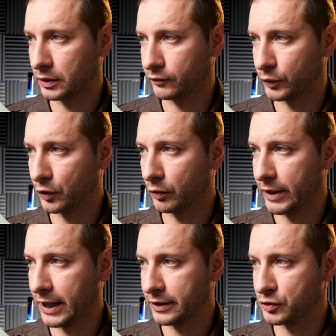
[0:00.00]
If we go
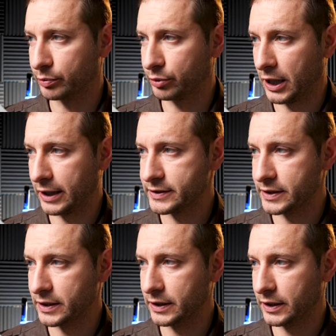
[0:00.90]
back to
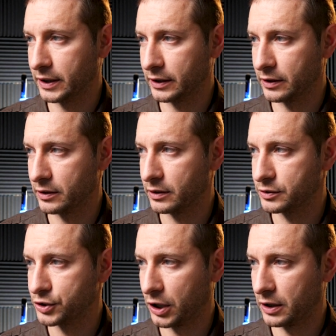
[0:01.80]
proxy in
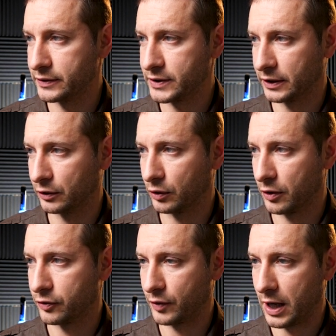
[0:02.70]
Charles and go to
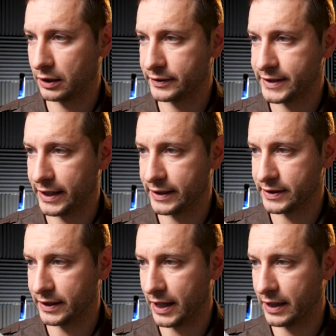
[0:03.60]
throttle settings
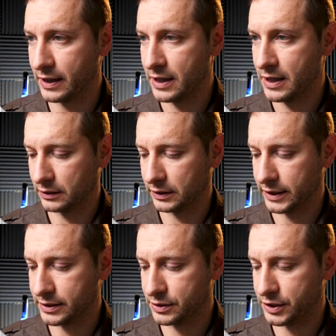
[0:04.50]
again,
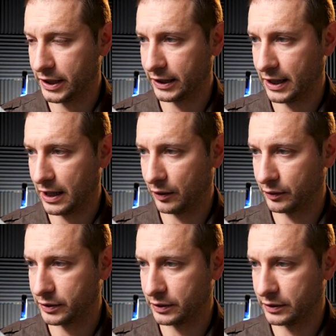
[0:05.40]
let's check
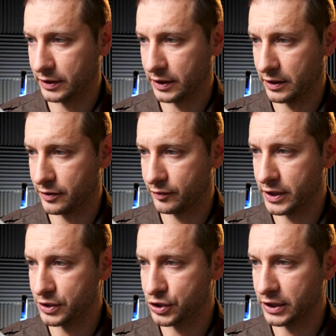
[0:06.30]
out the
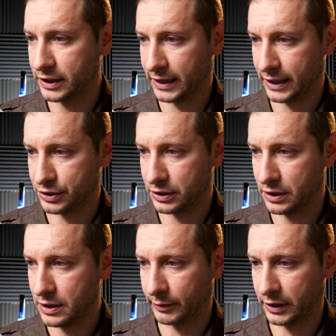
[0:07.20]
three G
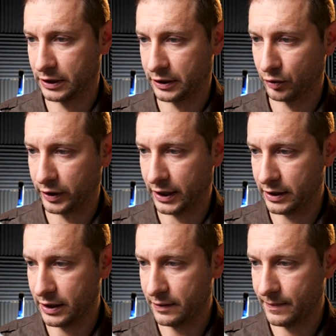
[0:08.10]
connection. I'm gonna click OK there.